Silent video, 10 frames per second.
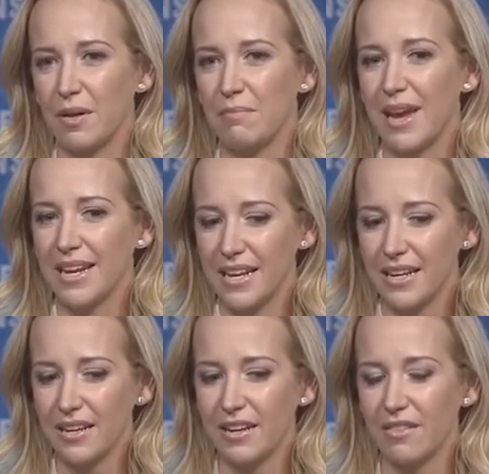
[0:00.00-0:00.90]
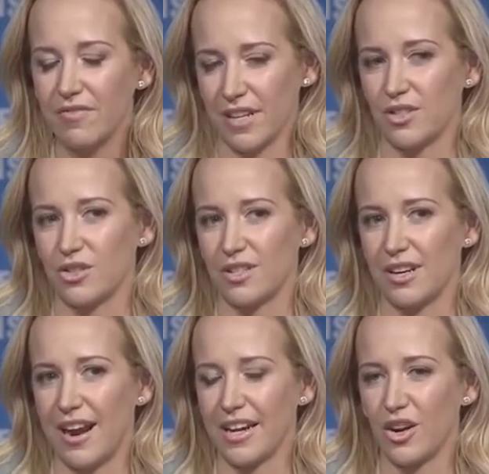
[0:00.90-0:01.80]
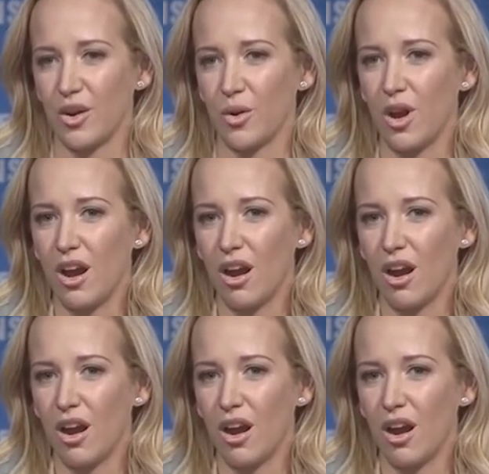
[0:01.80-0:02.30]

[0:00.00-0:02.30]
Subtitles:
many investors that I know